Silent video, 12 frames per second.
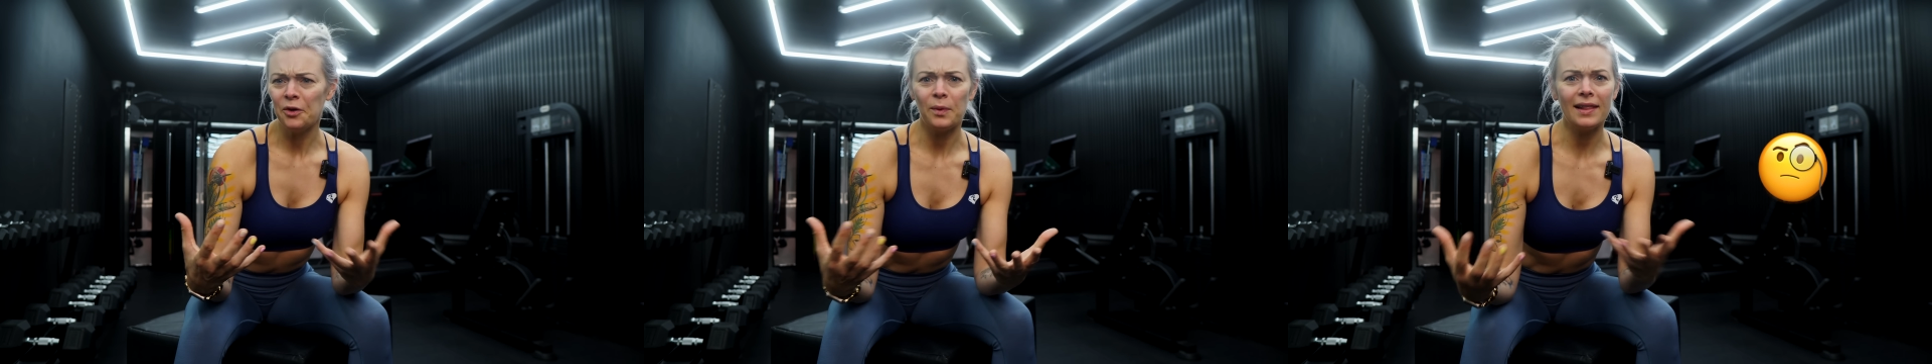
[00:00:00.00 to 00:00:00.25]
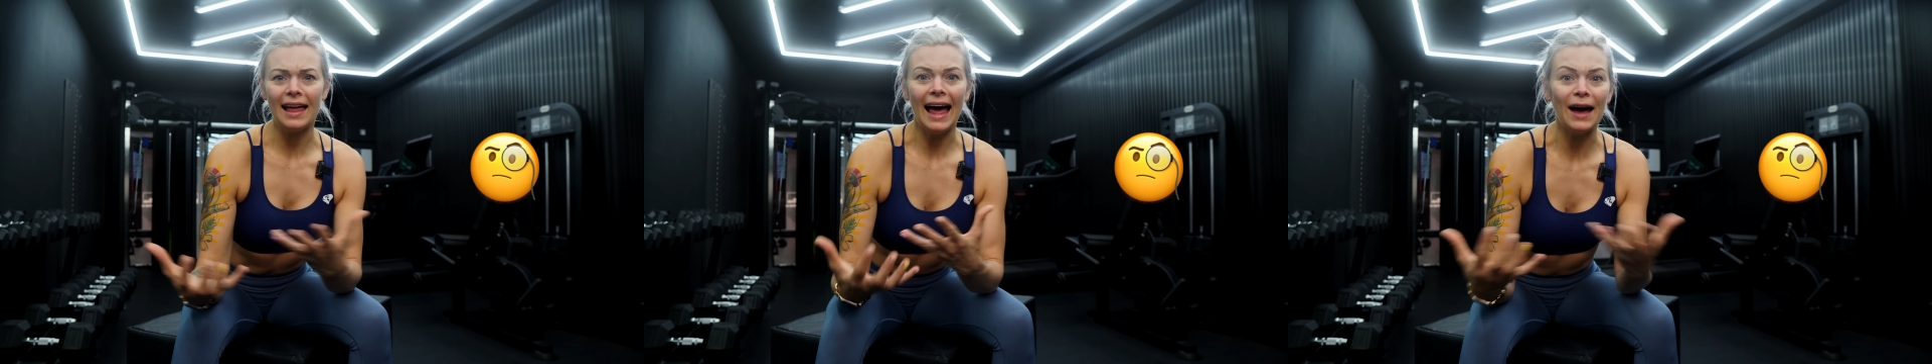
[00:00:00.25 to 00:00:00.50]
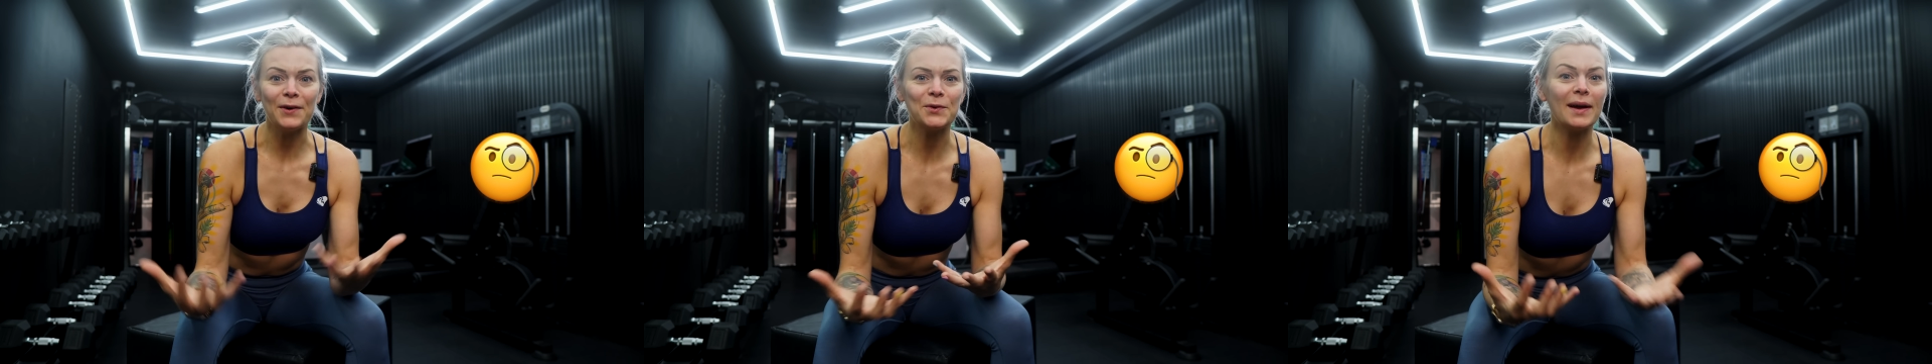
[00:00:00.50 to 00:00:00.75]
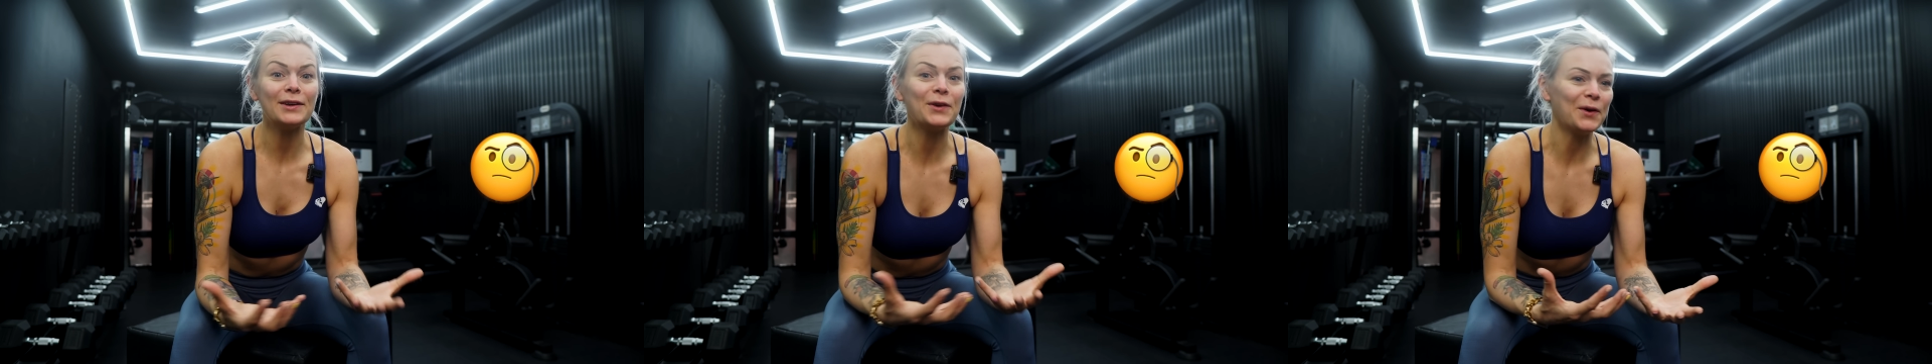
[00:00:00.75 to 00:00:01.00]
well, how
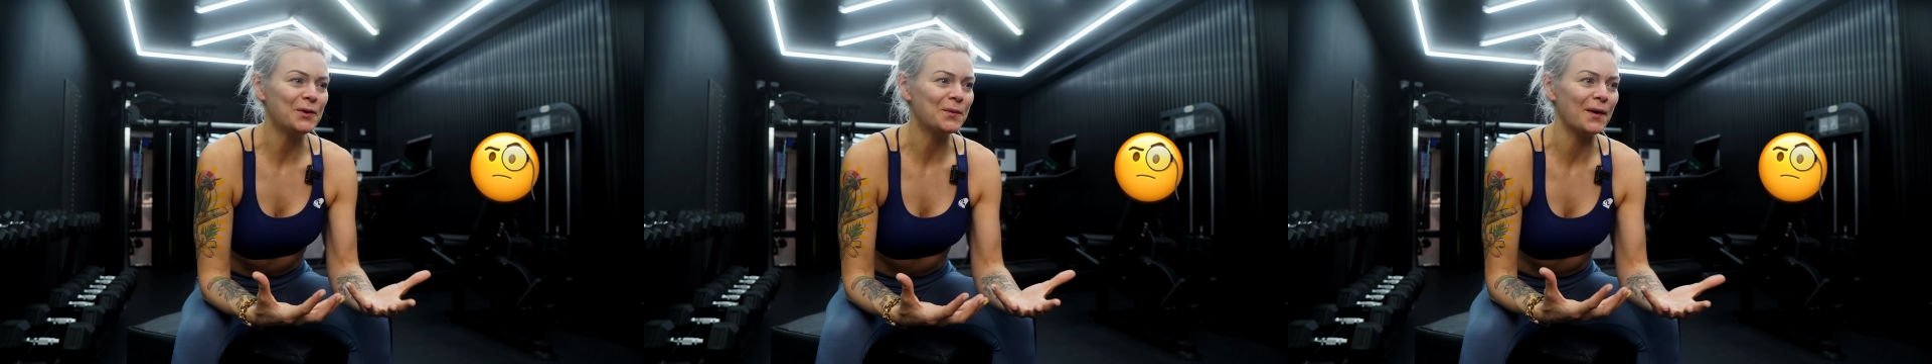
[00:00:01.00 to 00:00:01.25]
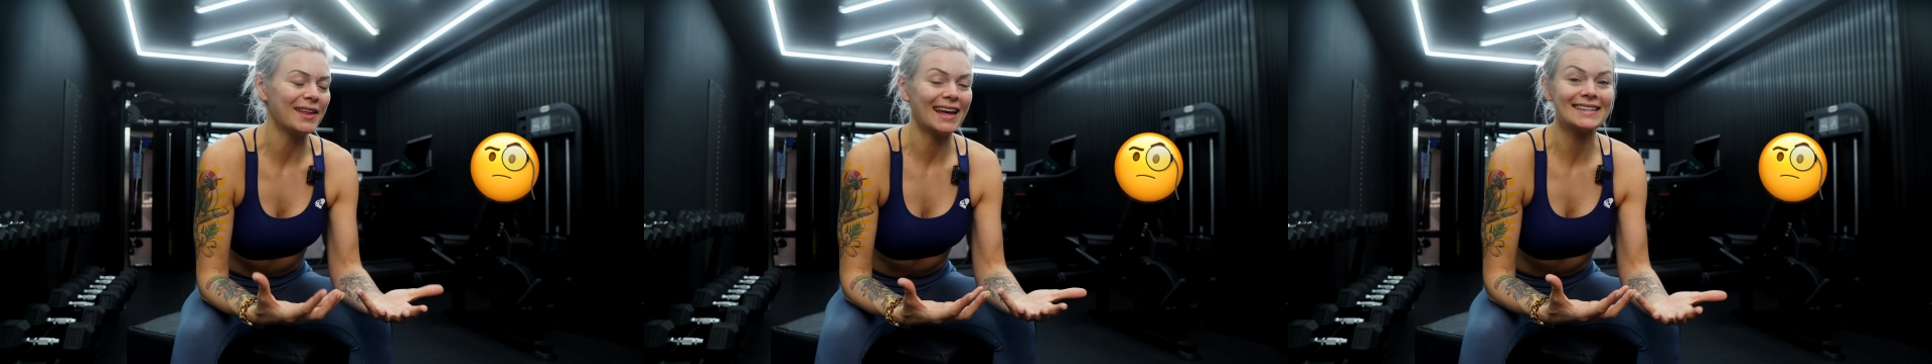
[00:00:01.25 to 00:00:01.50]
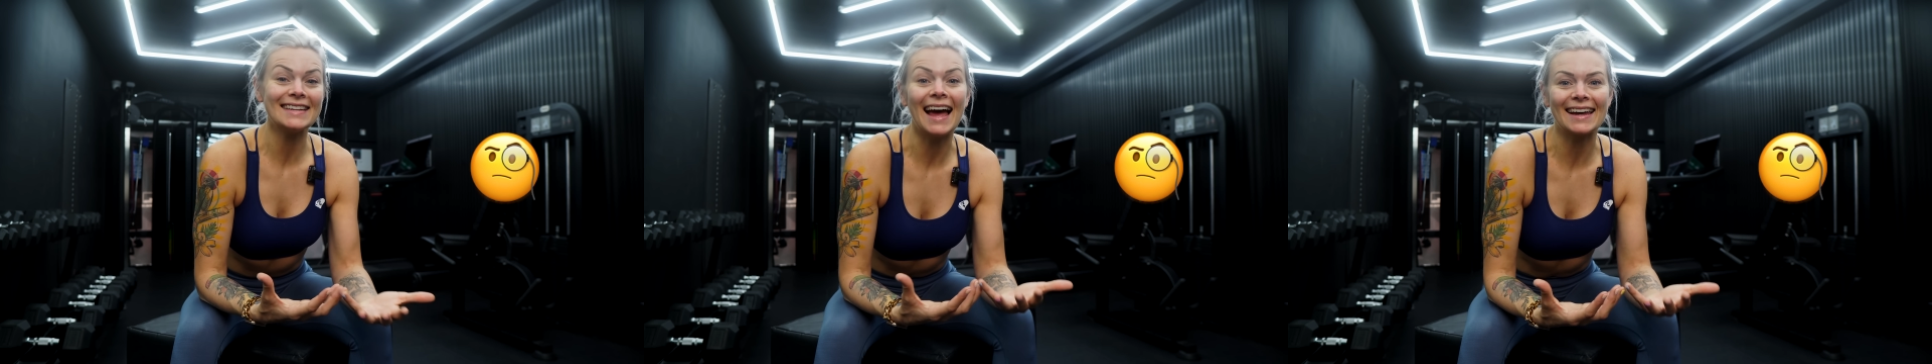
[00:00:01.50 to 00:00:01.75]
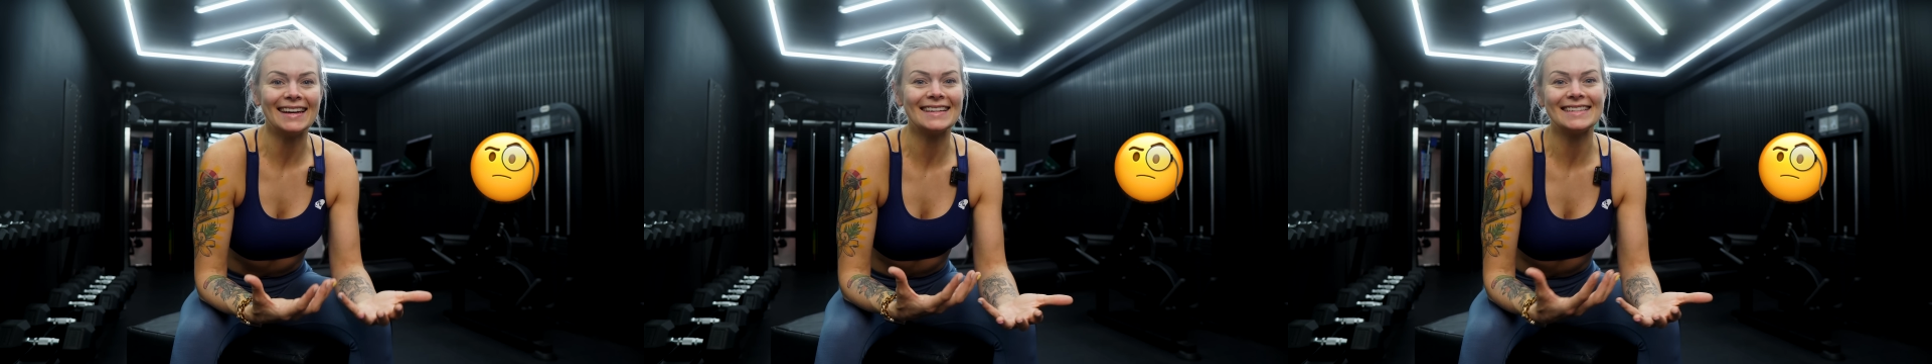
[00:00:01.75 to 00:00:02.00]
do I know what the
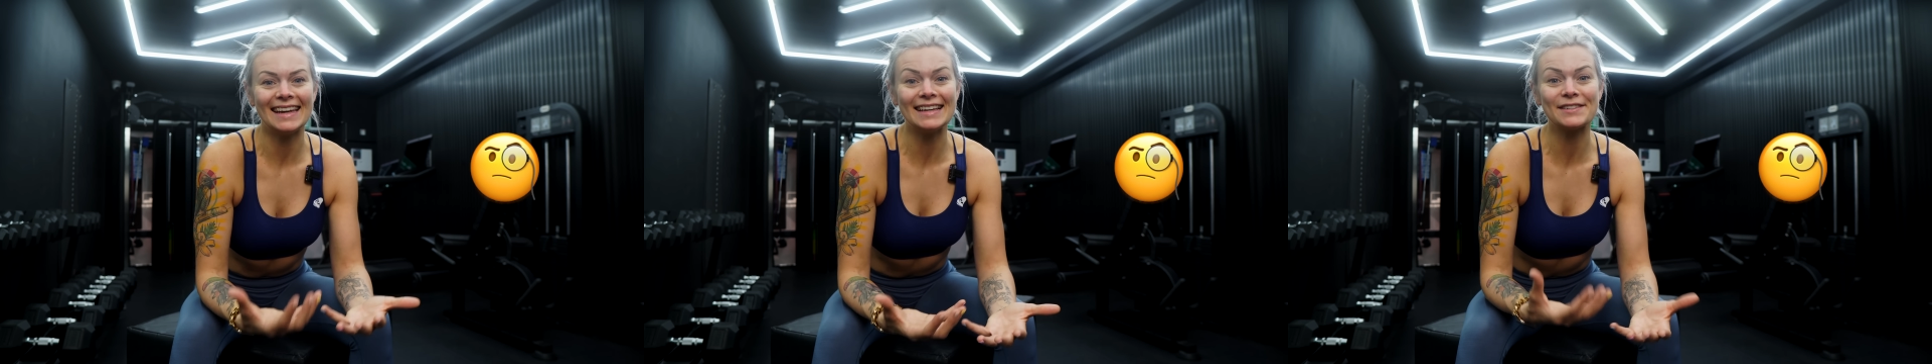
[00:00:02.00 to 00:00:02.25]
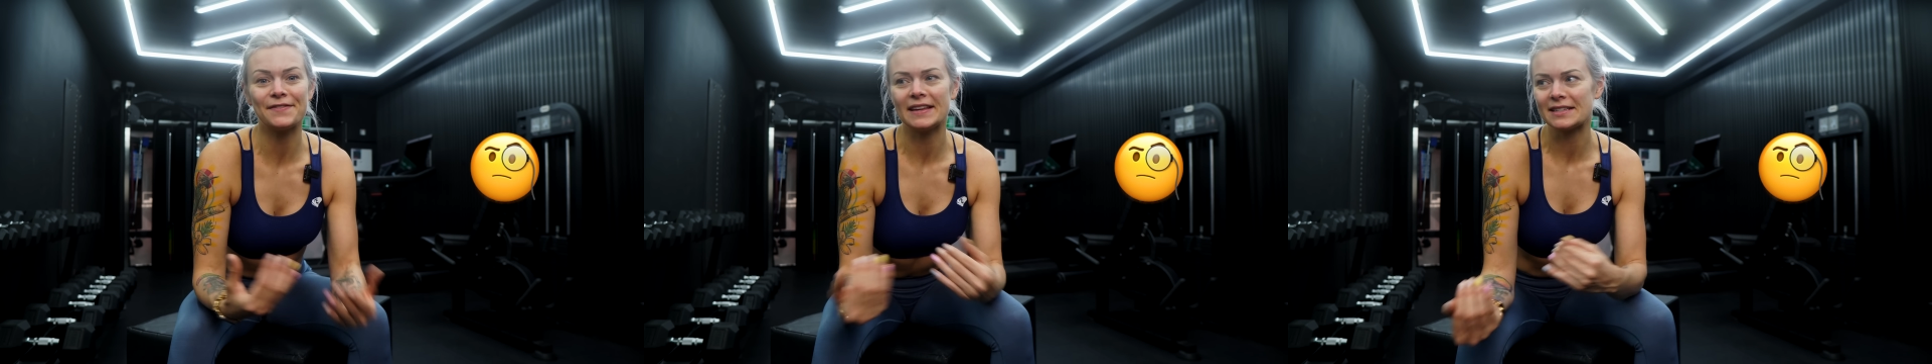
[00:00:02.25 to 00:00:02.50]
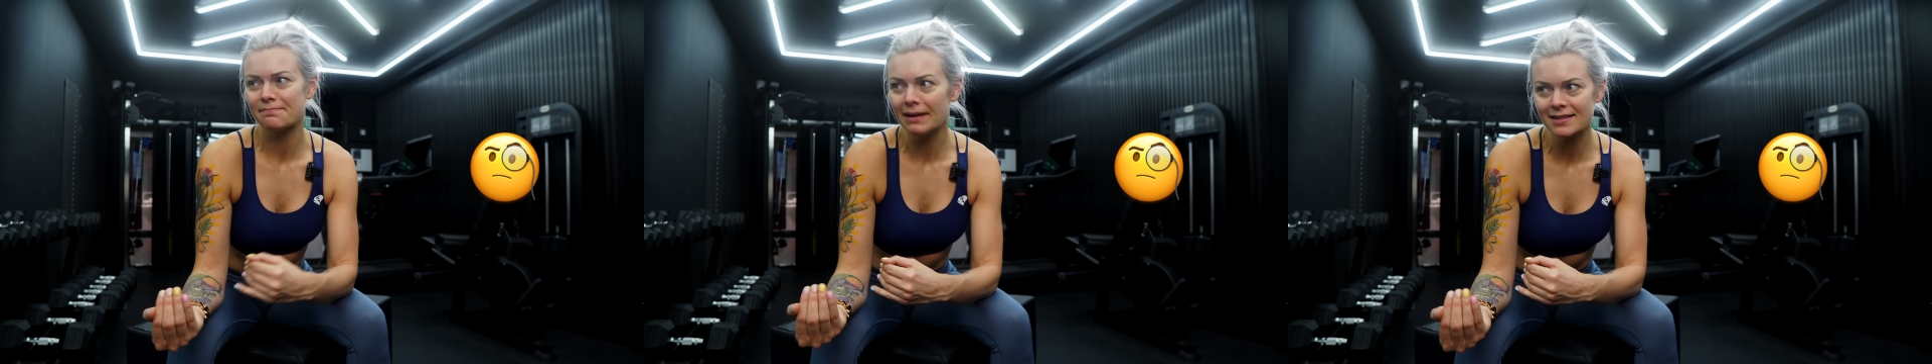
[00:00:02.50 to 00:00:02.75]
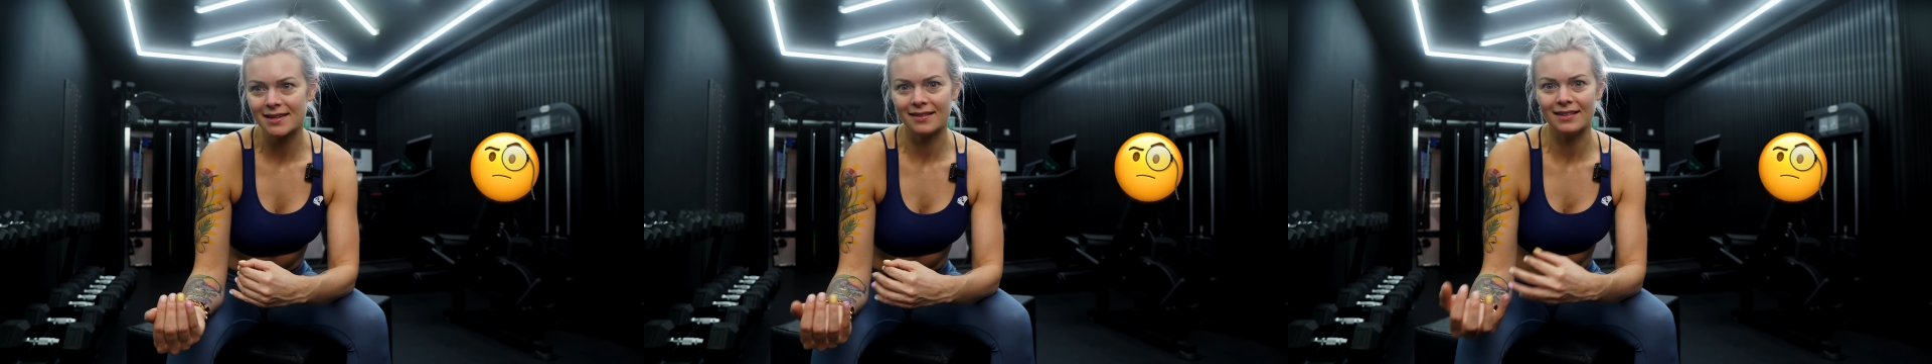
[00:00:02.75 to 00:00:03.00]
antagonist is of this
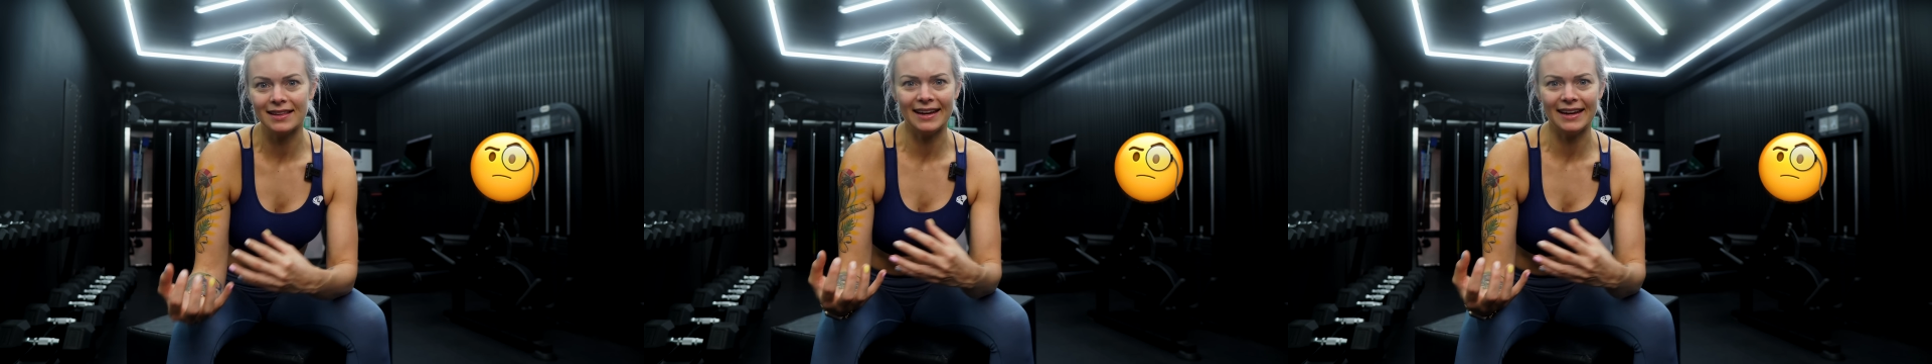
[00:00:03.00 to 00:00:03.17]
muscle